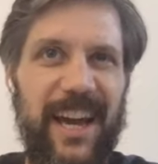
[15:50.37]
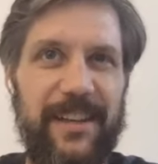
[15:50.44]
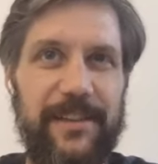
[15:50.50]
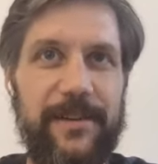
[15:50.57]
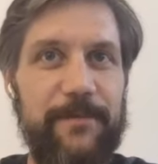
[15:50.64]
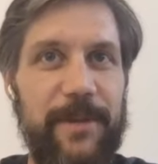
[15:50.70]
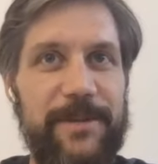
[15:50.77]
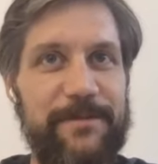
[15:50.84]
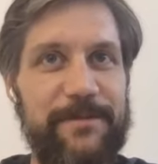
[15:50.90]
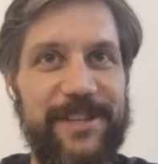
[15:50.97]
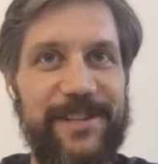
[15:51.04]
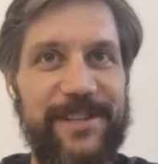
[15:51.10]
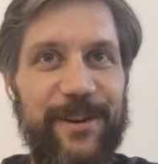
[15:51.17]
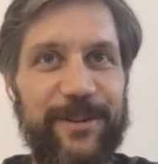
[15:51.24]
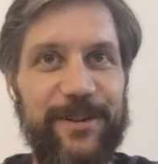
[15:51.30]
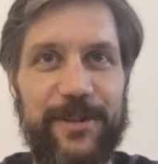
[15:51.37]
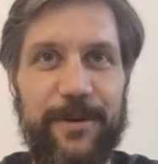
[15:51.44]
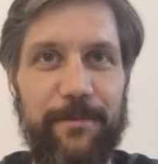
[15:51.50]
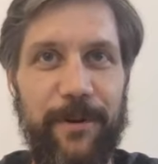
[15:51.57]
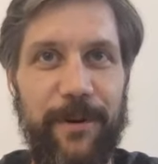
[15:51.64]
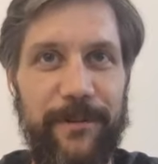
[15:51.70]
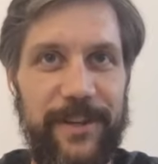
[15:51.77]
And sometimes it's not
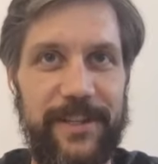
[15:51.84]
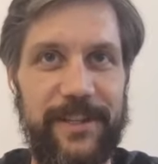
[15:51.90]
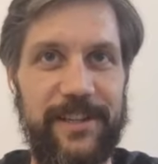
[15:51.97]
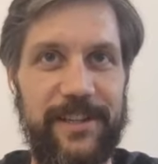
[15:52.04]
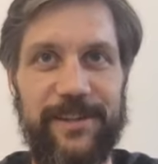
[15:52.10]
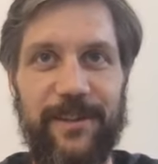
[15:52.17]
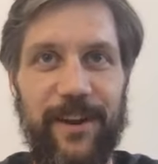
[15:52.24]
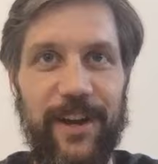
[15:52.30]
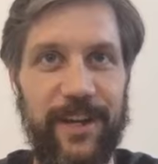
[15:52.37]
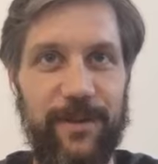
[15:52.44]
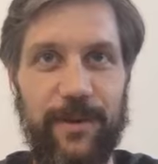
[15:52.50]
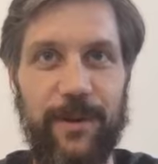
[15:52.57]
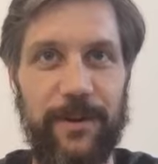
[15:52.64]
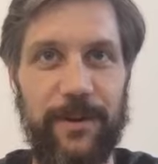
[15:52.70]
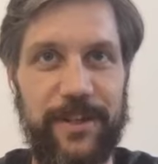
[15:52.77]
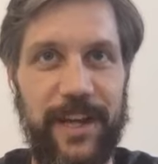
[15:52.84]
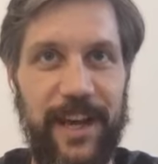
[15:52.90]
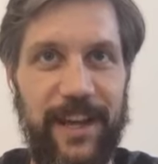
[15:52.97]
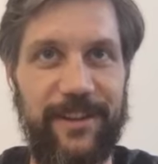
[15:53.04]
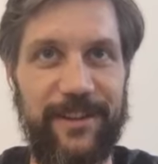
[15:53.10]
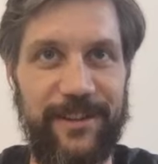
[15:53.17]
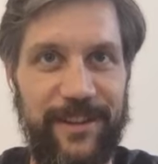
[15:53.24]
super obvious. It's not like you got
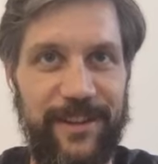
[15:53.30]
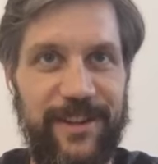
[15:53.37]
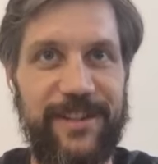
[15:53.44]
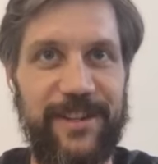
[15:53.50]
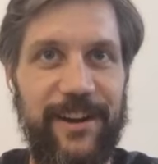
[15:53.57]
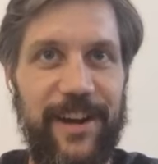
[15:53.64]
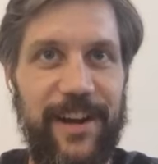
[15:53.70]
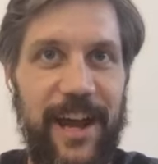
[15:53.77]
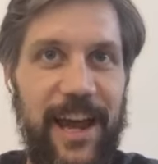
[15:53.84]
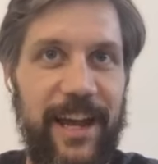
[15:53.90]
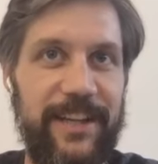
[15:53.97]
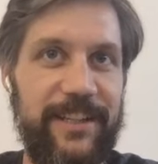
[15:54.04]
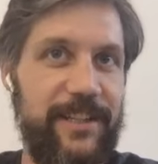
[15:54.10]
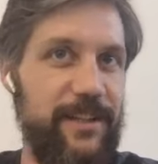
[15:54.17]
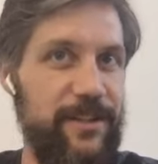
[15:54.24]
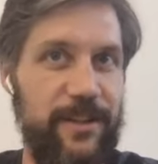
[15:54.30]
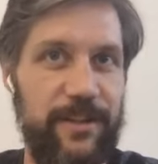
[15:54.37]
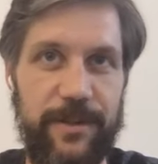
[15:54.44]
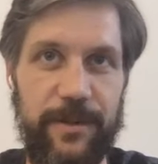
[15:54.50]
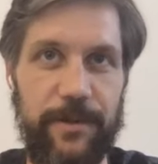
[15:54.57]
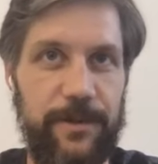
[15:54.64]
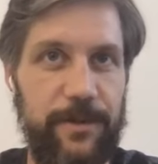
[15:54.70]
together to decide X. It's
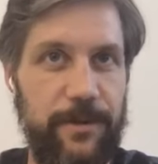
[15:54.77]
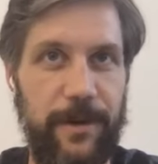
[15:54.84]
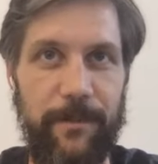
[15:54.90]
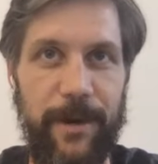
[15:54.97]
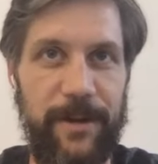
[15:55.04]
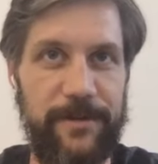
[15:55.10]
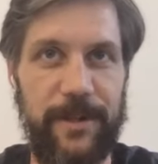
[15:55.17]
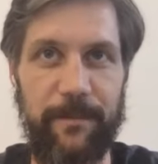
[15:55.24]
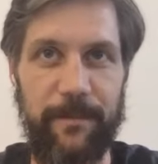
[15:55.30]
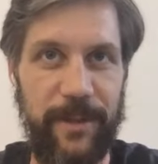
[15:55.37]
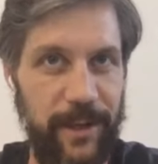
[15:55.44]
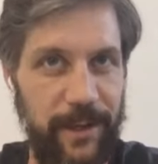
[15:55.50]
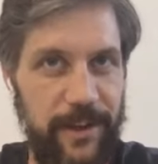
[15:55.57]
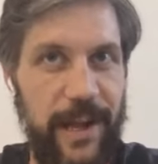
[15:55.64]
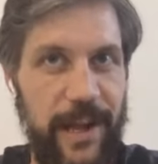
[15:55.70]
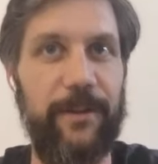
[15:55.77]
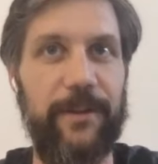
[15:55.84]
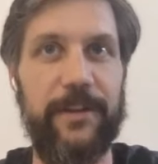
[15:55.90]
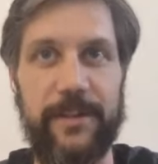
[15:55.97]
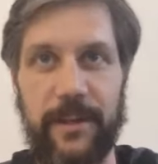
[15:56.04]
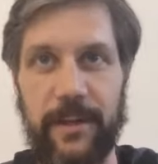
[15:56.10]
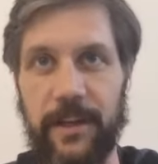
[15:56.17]
just you were talking about something, and now
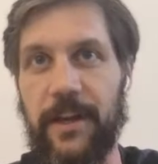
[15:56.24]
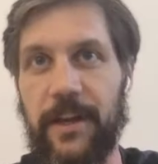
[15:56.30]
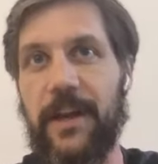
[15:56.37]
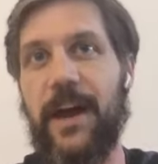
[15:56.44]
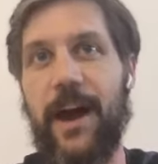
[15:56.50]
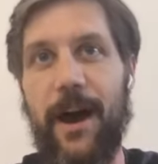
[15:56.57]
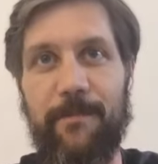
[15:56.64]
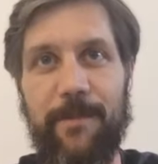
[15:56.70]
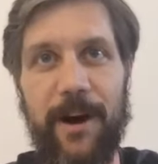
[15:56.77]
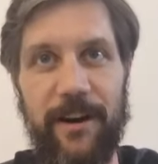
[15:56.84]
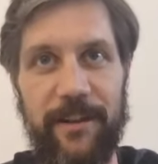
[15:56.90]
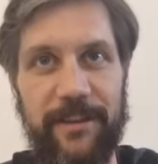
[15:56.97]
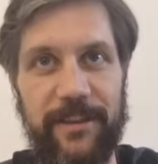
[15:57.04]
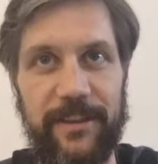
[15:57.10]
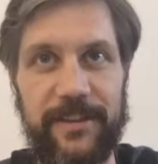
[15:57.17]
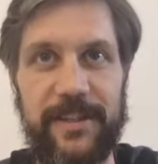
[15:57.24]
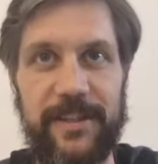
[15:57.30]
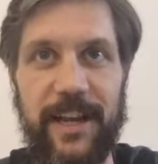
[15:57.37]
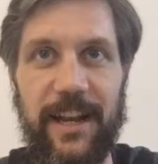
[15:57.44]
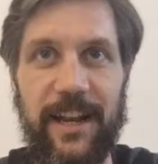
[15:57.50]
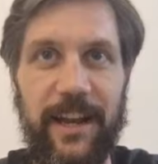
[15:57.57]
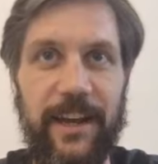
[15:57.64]
there's a path that's
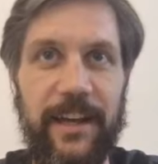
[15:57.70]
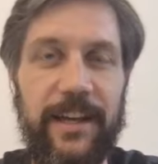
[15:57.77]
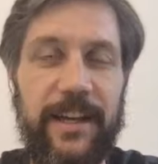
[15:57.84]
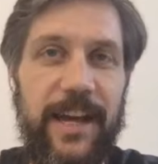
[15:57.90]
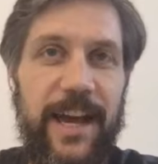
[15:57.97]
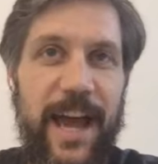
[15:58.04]
clear.